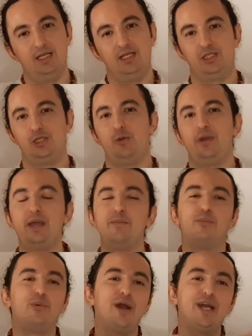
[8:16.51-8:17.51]
So we
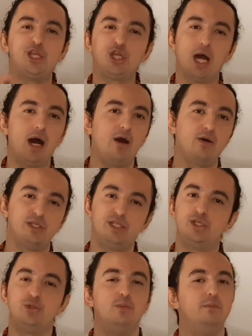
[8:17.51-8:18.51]
can branch out
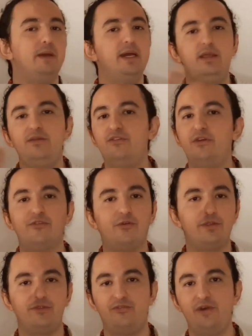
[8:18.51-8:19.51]
into many
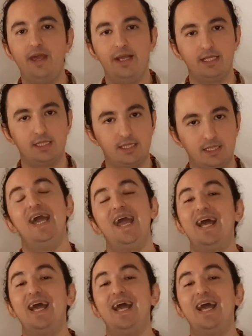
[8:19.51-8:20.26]
different things.